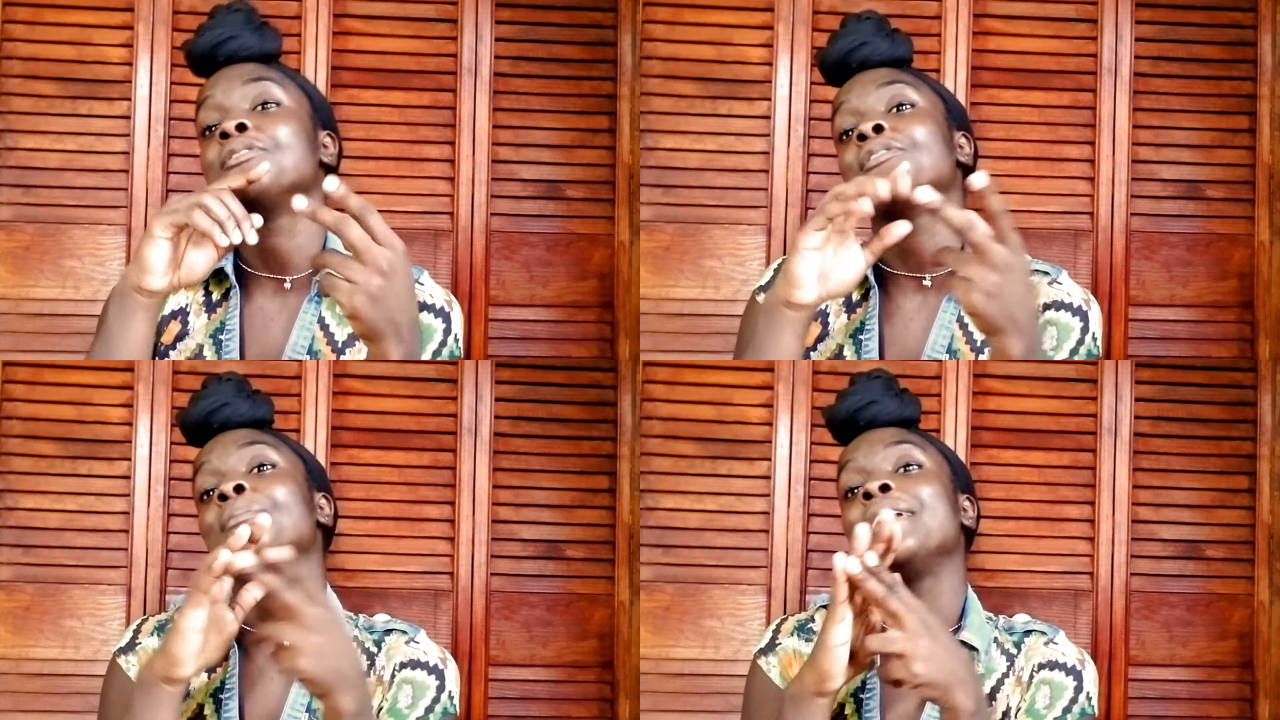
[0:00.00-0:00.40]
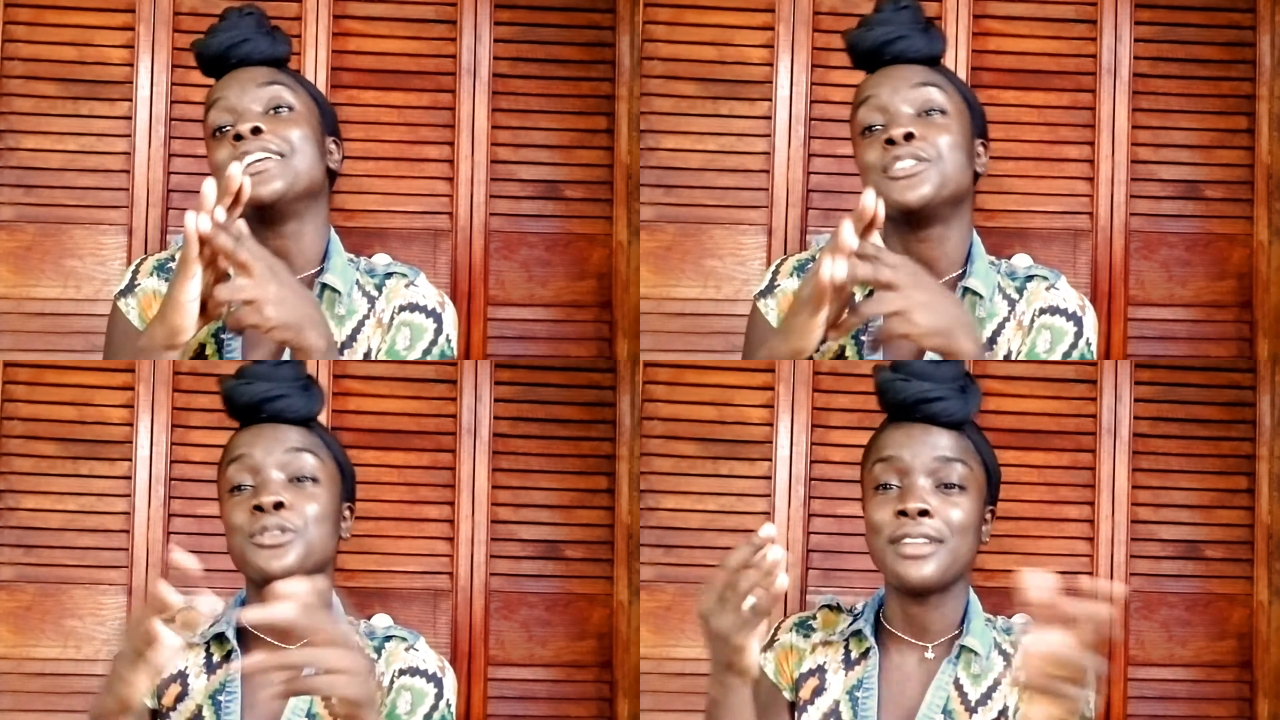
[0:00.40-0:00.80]
from
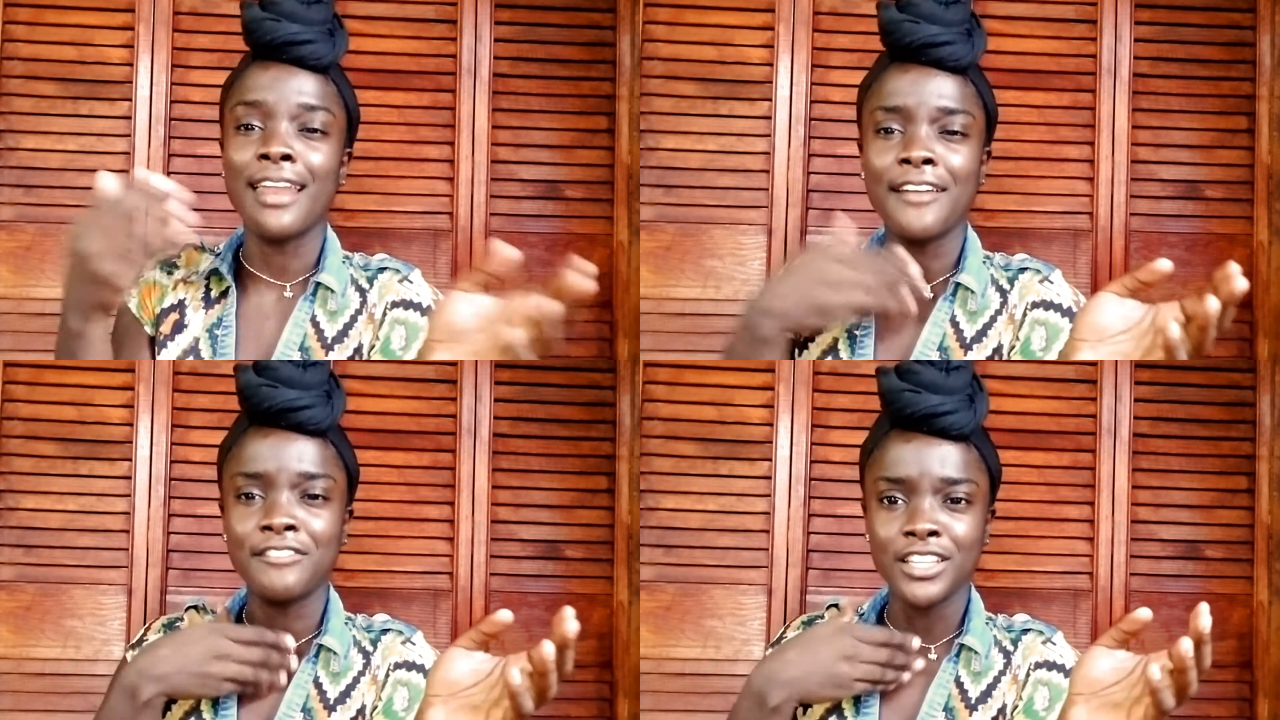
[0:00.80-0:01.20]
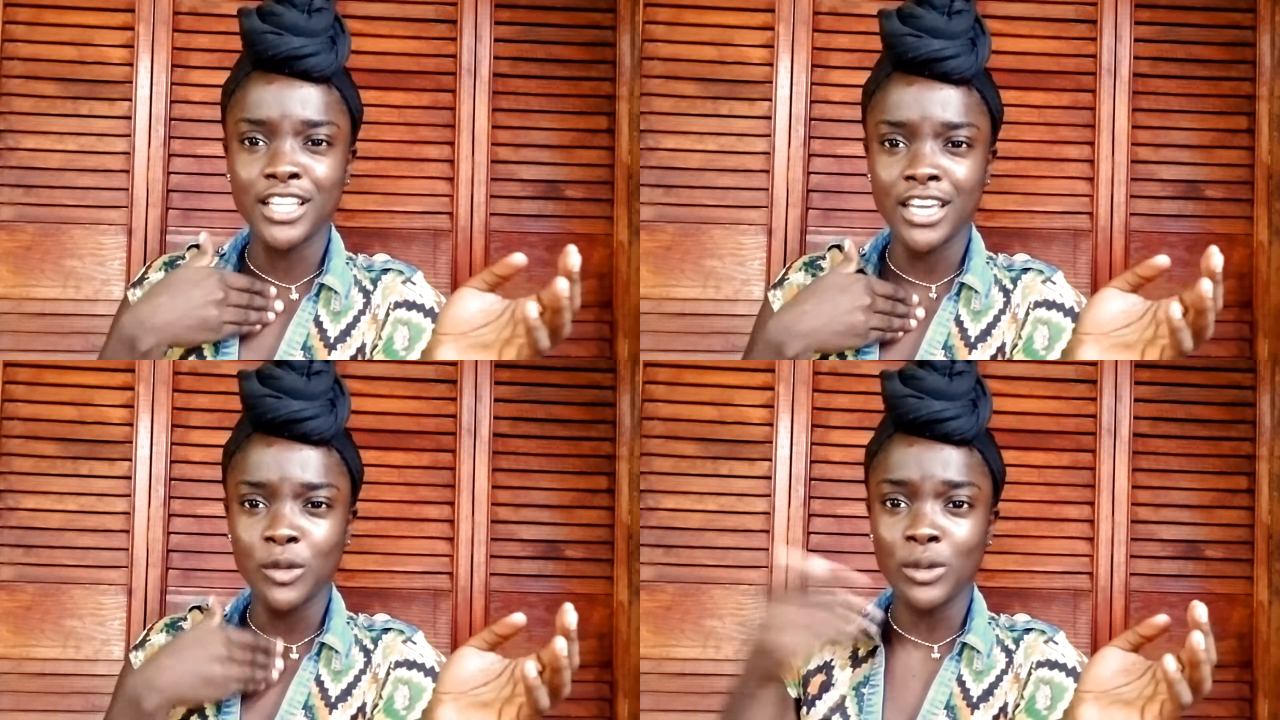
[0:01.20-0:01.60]
making sure that I feel
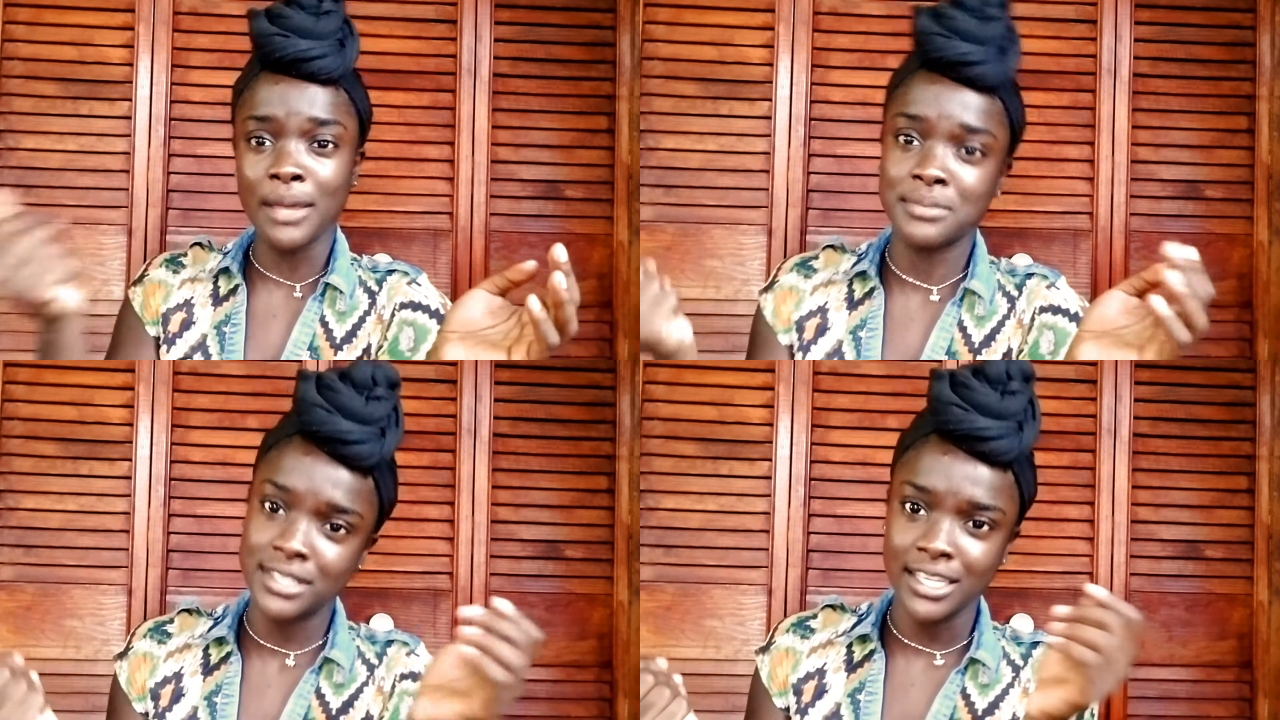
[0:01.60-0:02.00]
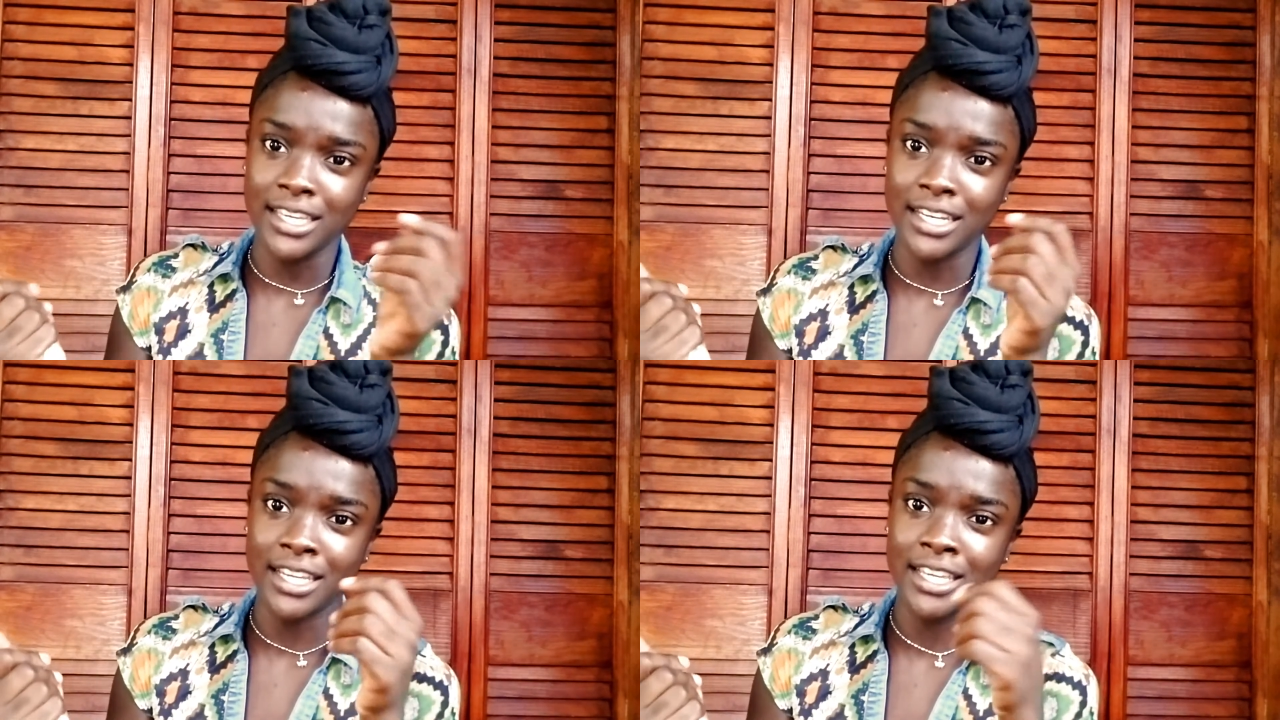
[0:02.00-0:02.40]
good when I'm
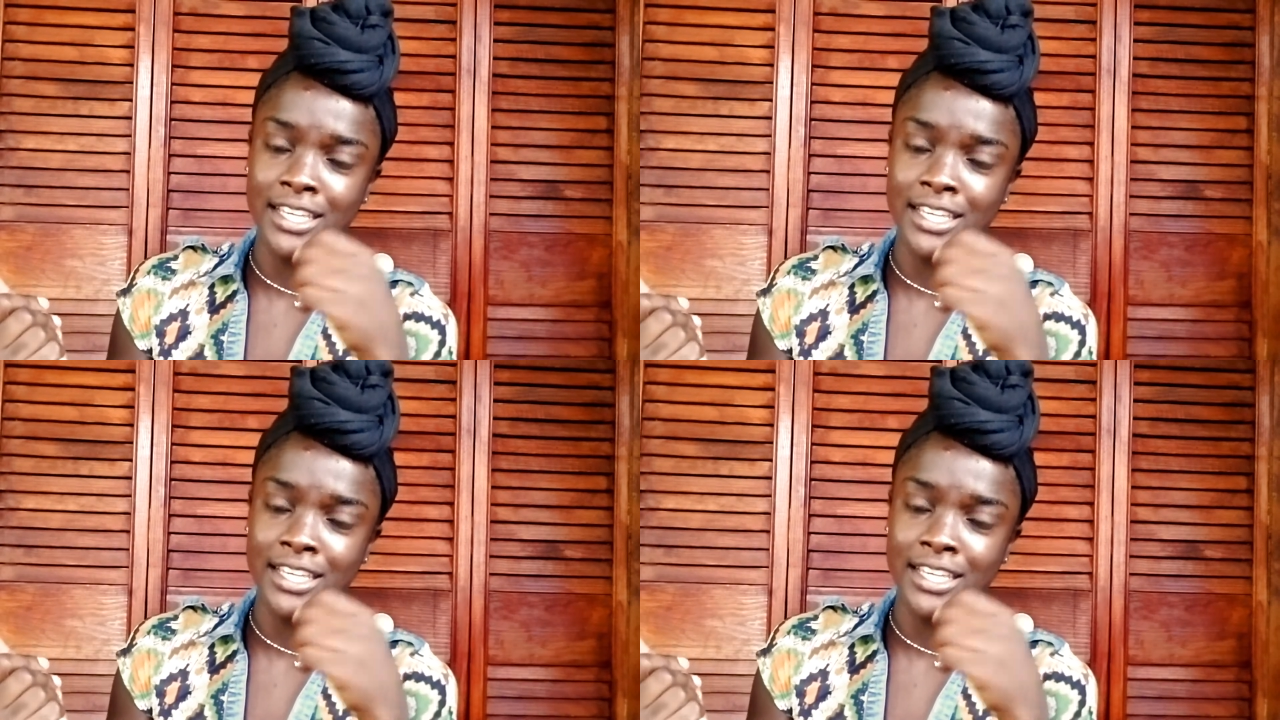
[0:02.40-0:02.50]
singing.